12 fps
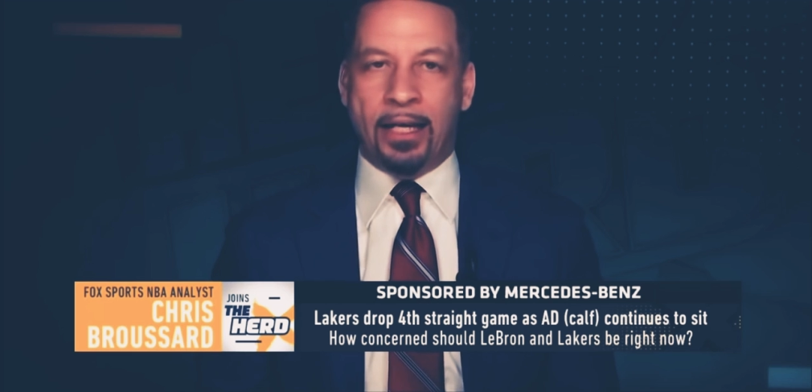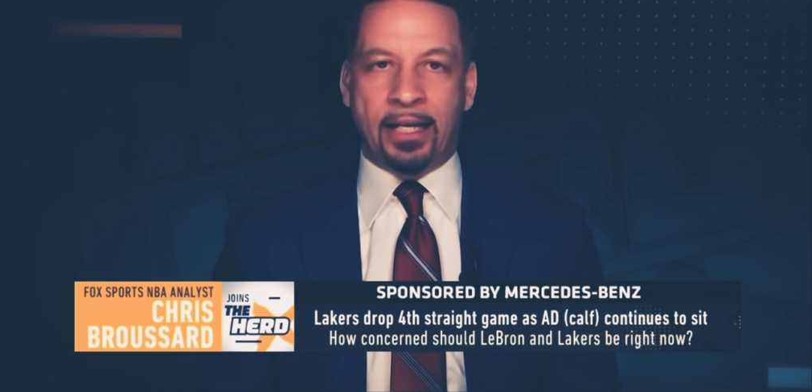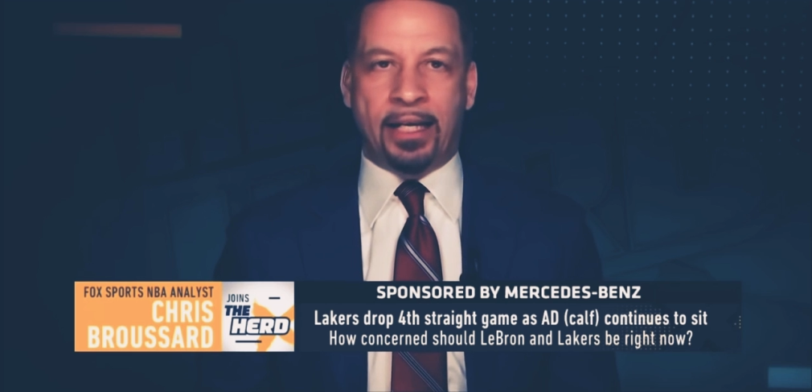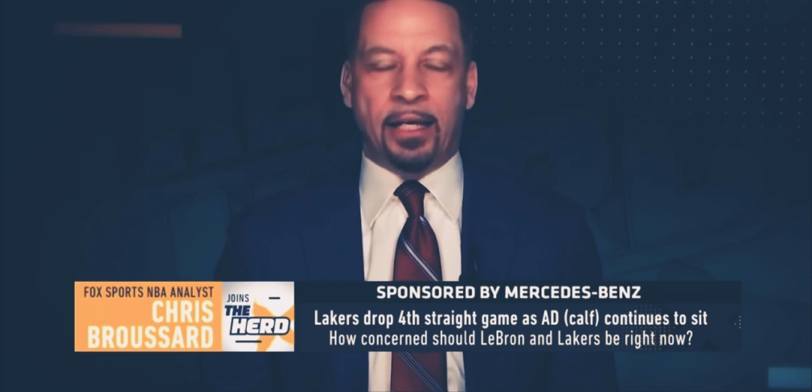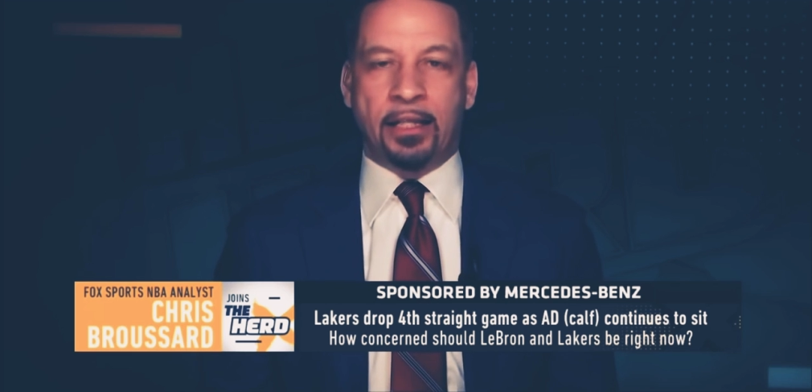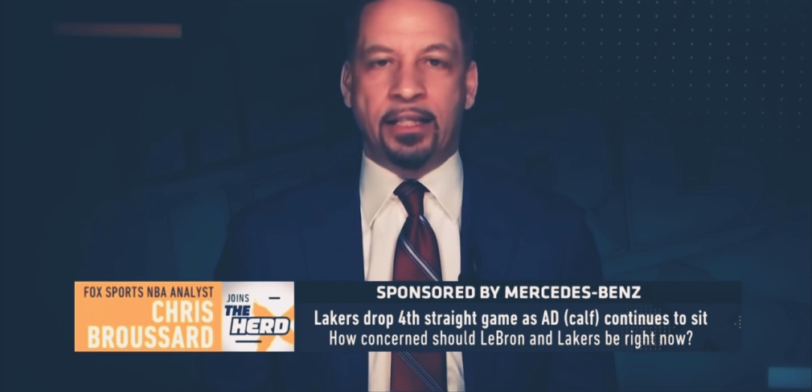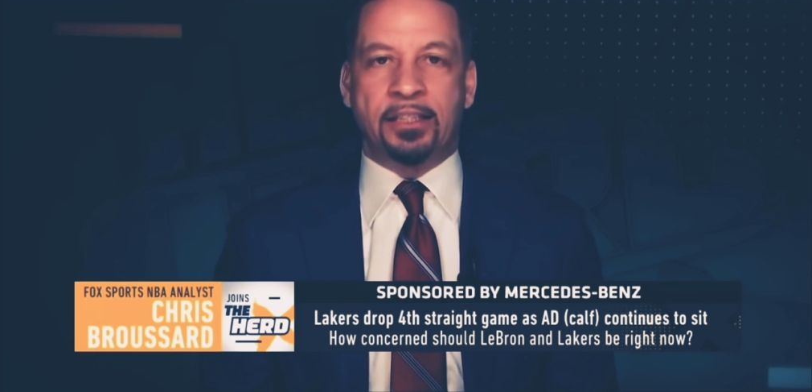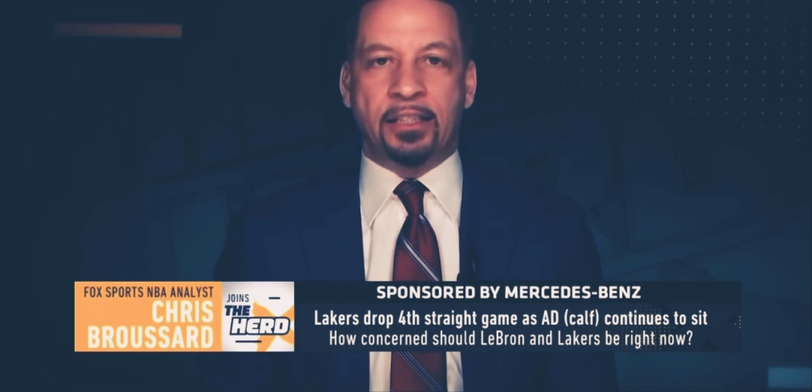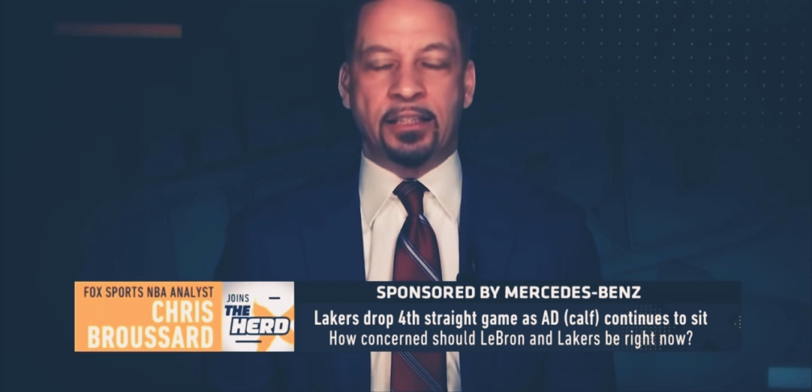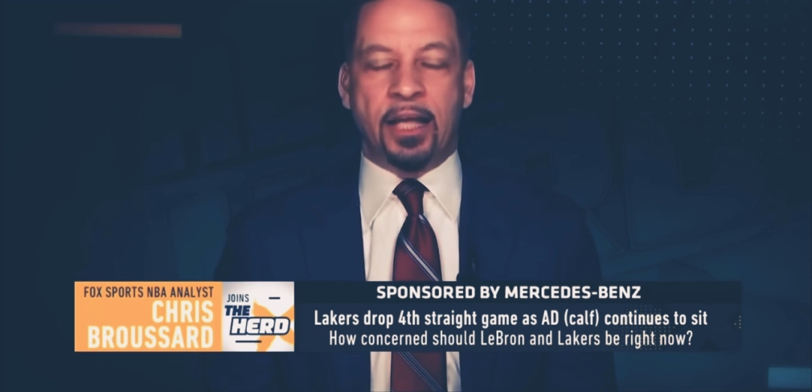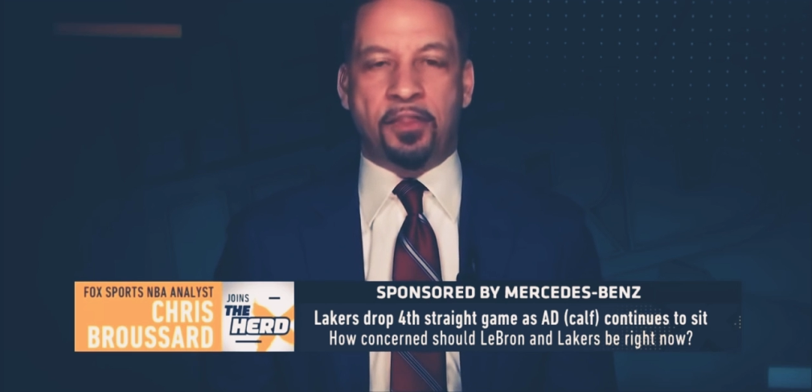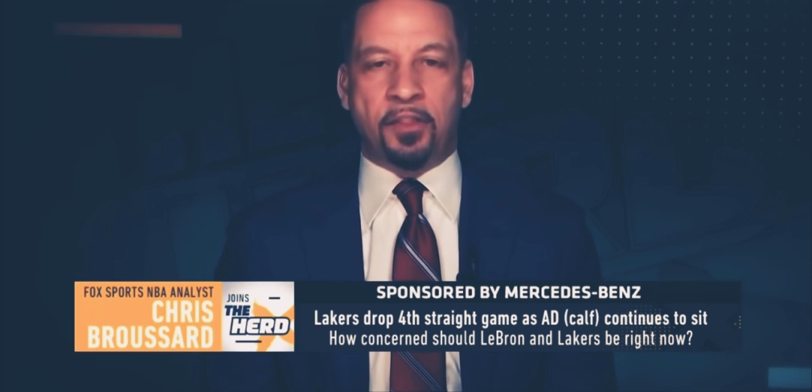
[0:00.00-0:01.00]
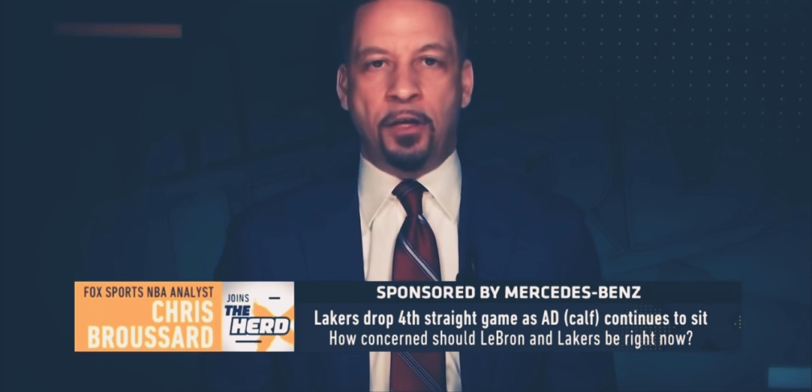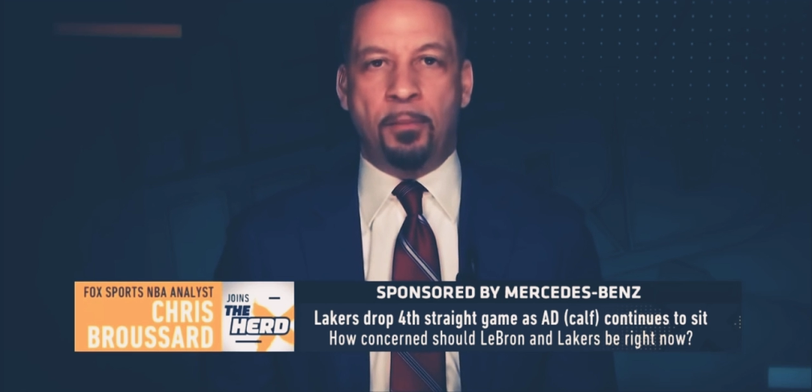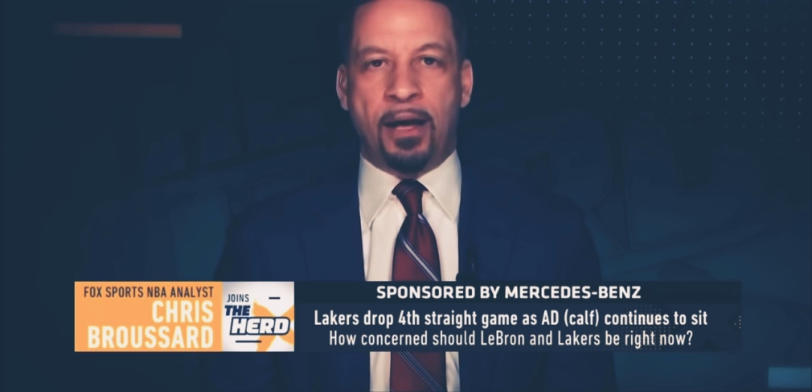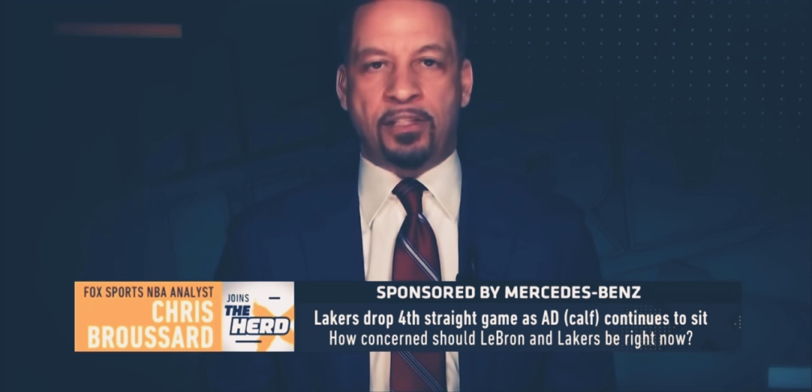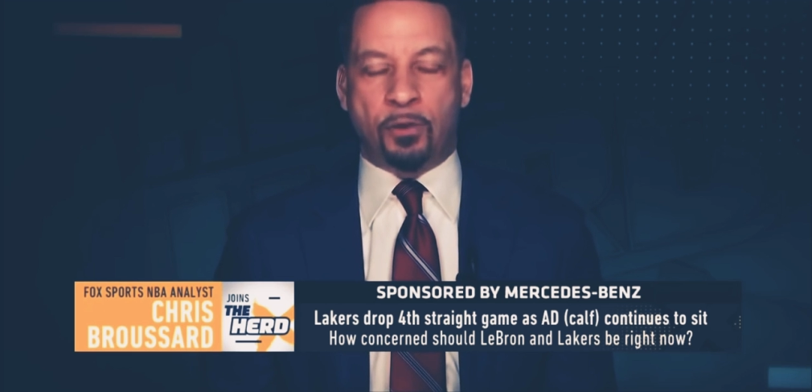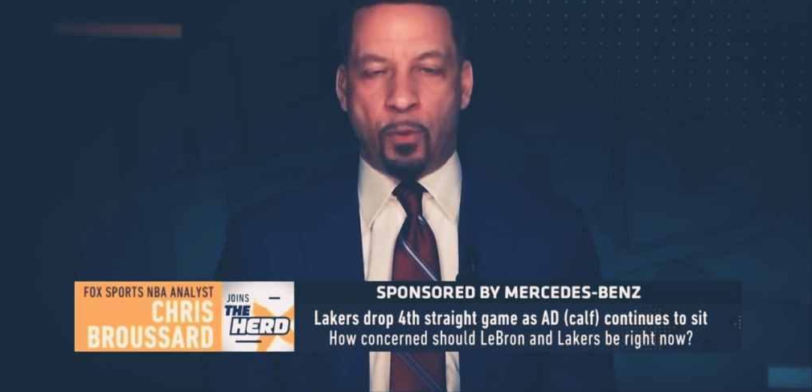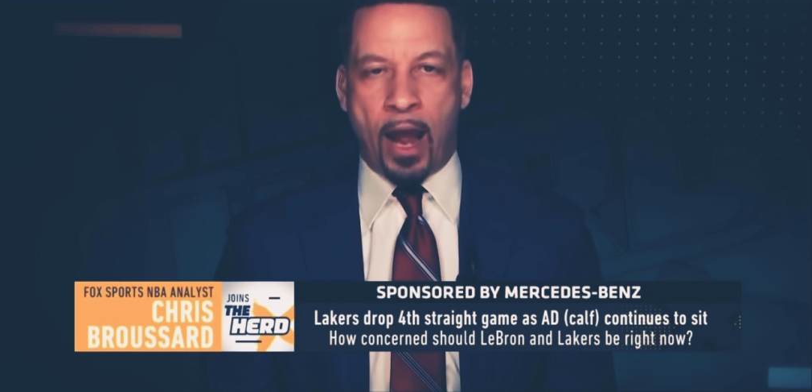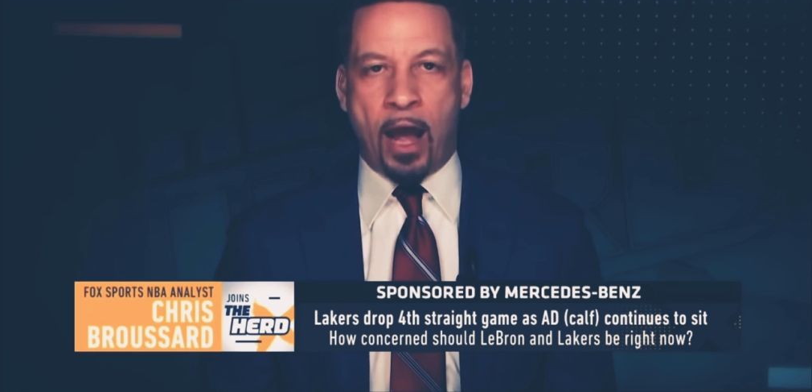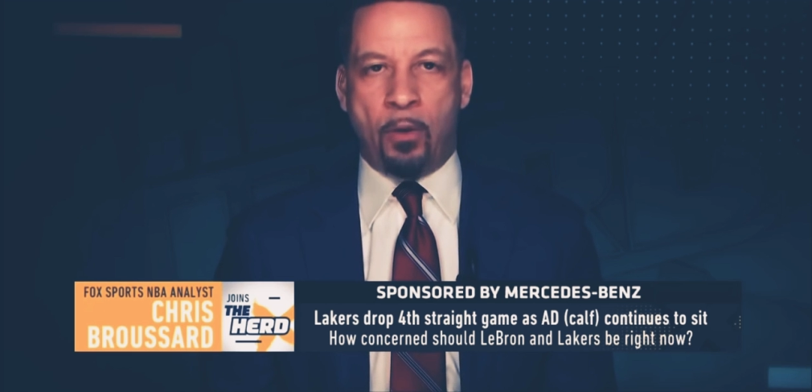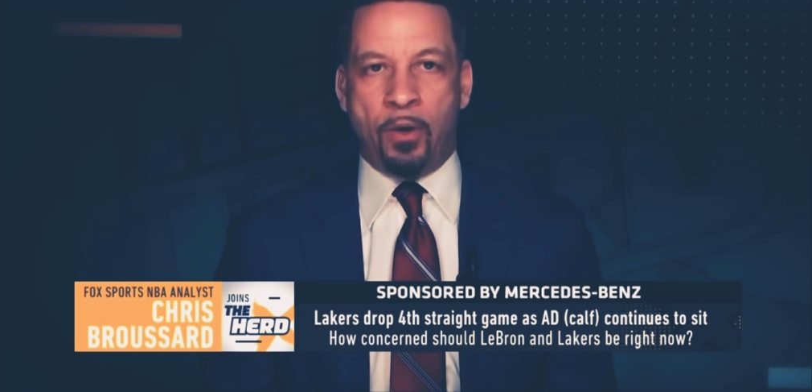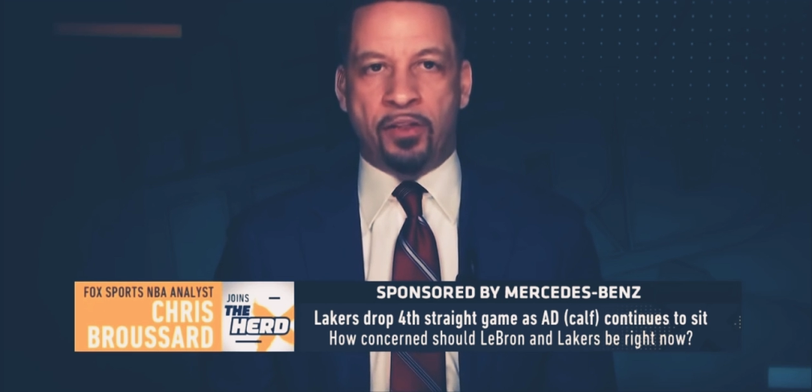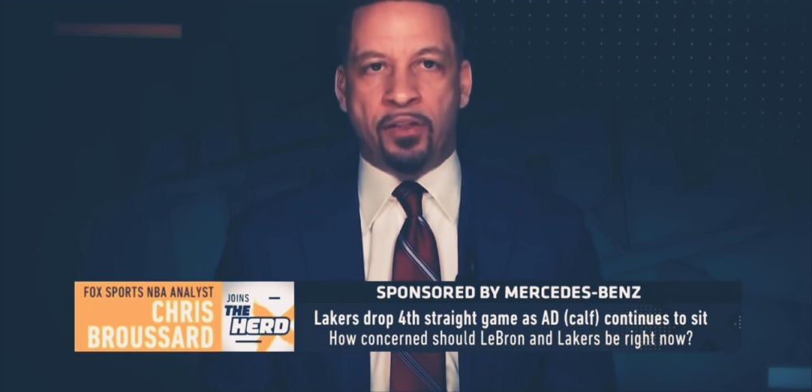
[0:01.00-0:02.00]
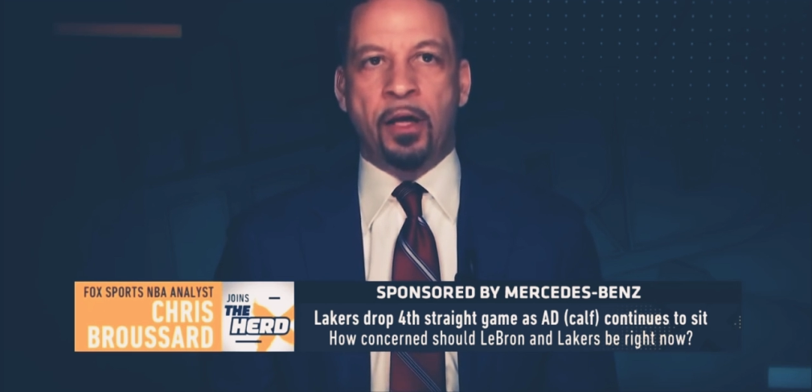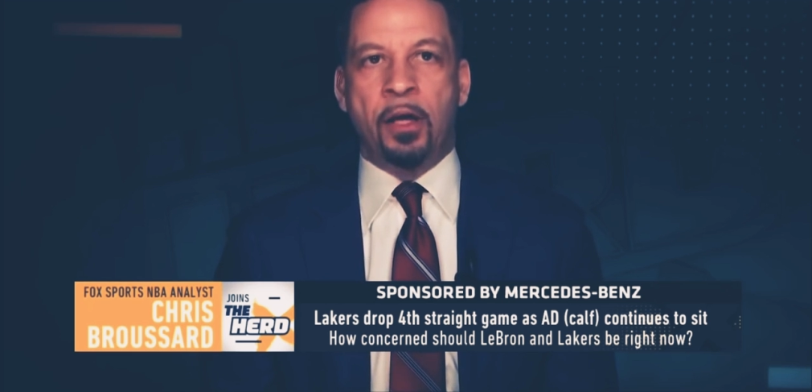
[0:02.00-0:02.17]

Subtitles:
And Achilles is nothing to mess around with.